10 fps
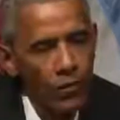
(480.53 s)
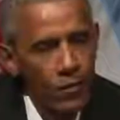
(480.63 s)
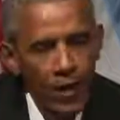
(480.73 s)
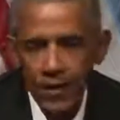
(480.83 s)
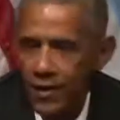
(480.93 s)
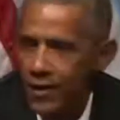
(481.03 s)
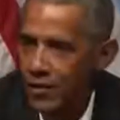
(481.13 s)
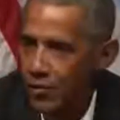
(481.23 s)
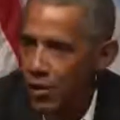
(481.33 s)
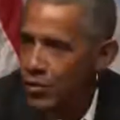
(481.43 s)
red
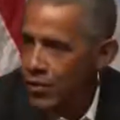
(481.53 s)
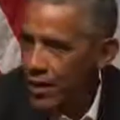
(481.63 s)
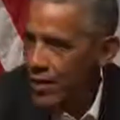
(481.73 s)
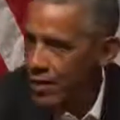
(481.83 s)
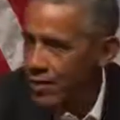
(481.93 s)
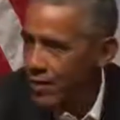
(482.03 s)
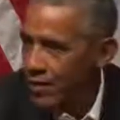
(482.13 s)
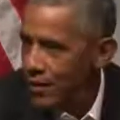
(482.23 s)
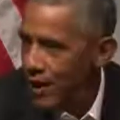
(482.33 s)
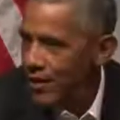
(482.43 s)
states or blue states, there are
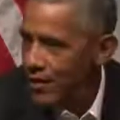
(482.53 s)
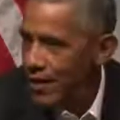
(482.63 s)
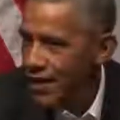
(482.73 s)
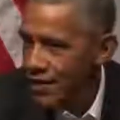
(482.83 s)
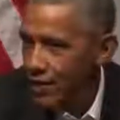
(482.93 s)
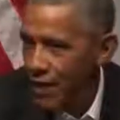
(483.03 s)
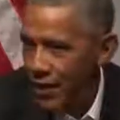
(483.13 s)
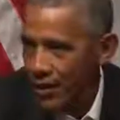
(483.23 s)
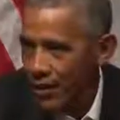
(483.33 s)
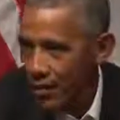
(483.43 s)
United States of
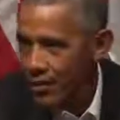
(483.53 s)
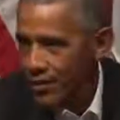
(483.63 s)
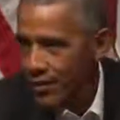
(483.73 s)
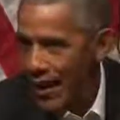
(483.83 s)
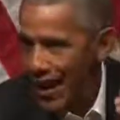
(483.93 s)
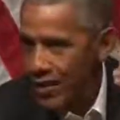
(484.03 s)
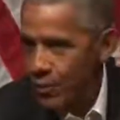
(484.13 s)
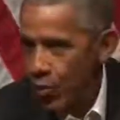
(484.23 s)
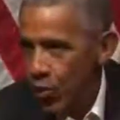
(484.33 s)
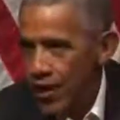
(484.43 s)
America, that was an
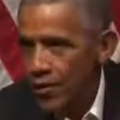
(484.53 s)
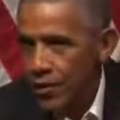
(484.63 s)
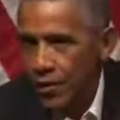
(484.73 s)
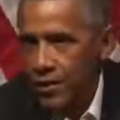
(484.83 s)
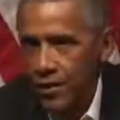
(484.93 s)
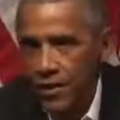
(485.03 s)
aspirational